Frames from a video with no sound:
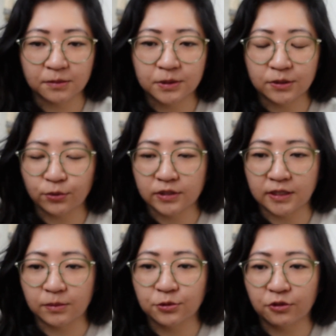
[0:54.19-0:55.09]
Some
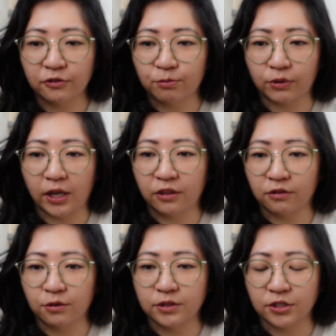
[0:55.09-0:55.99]
sort of
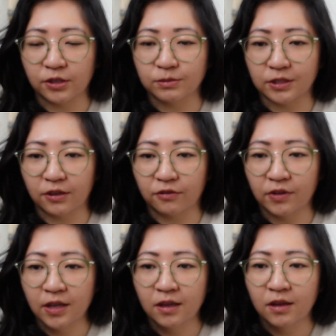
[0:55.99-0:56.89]
breakthrough in terms of
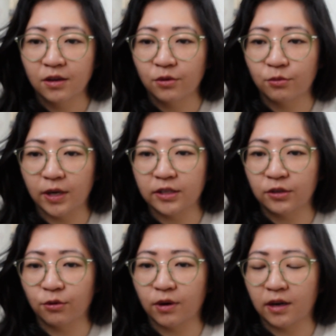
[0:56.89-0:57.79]

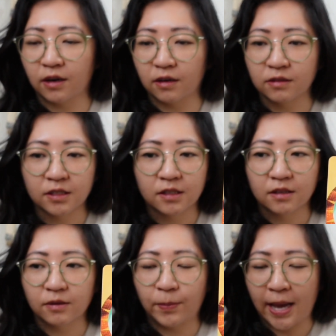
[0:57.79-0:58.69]
what you're
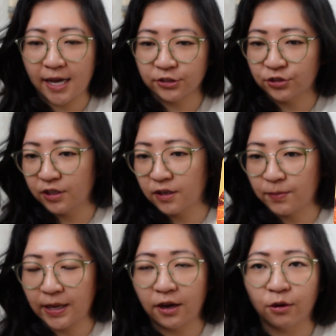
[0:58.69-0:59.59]
passionate
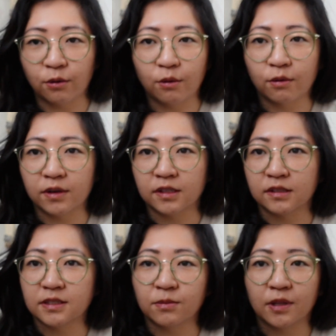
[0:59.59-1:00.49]
about,
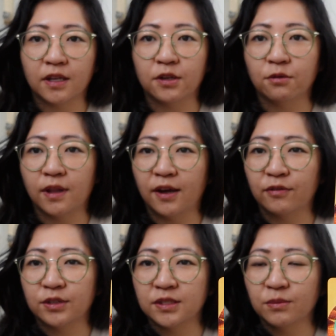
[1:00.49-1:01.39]
or something that you
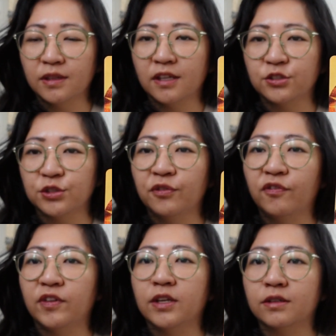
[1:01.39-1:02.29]
love, or something that just
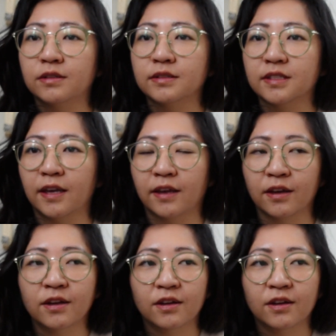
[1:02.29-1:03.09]
feels like